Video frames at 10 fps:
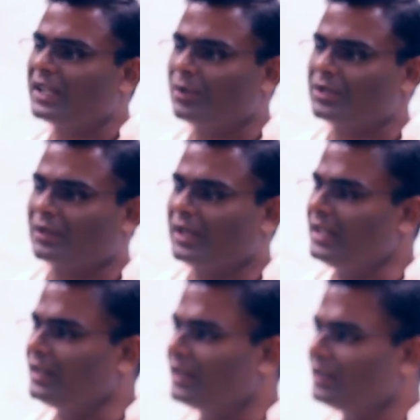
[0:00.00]
that question?
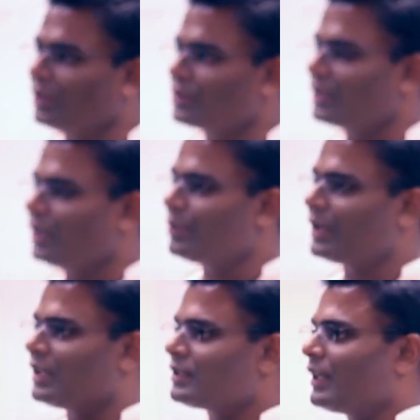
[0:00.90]
Any thoughts on how you
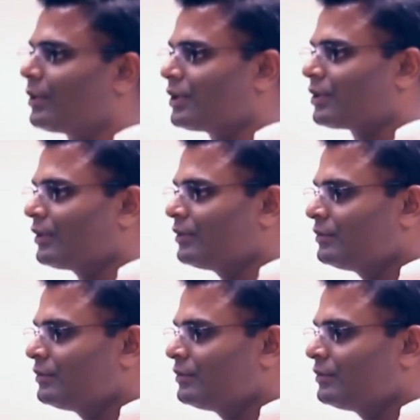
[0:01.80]
can answer that question?